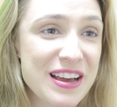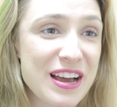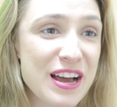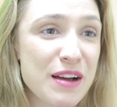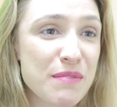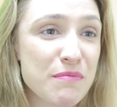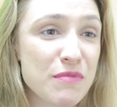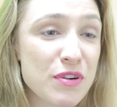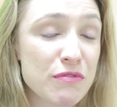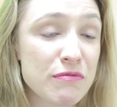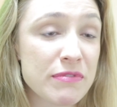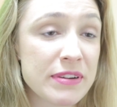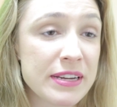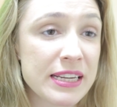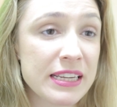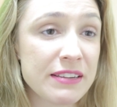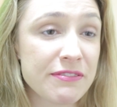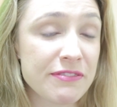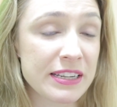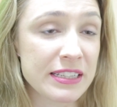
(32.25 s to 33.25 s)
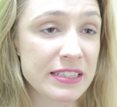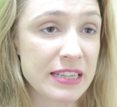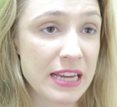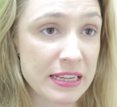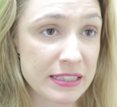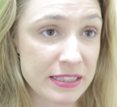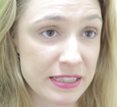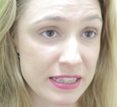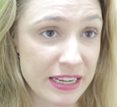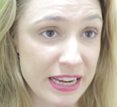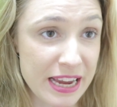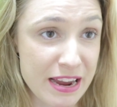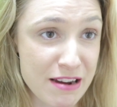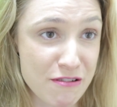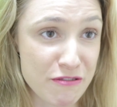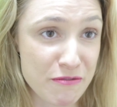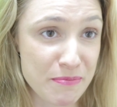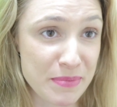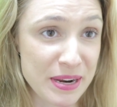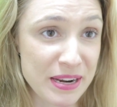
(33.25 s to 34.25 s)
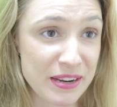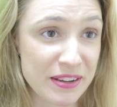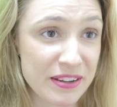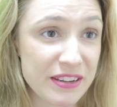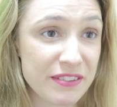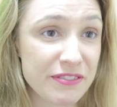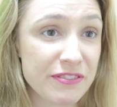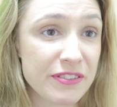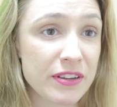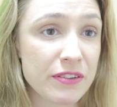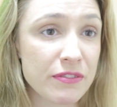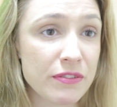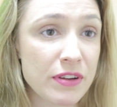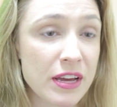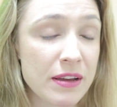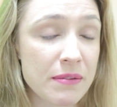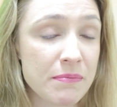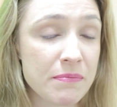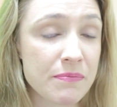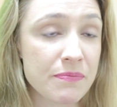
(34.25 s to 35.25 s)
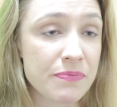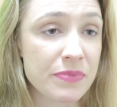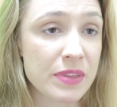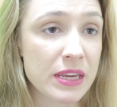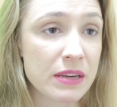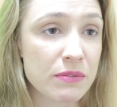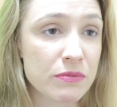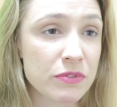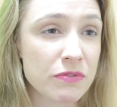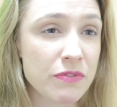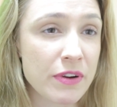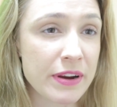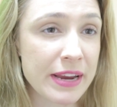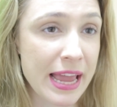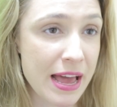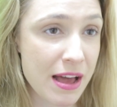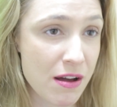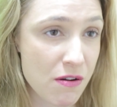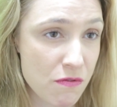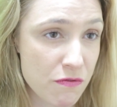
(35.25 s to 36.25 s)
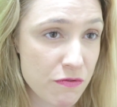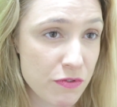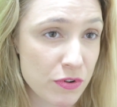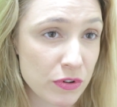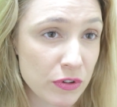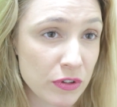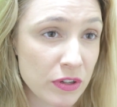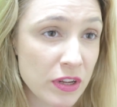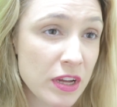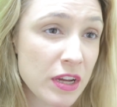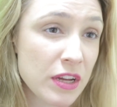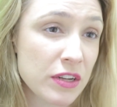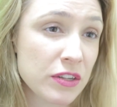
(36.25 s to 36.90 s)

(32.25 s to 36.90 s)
A really fantastic hour of my life. It was very helpful.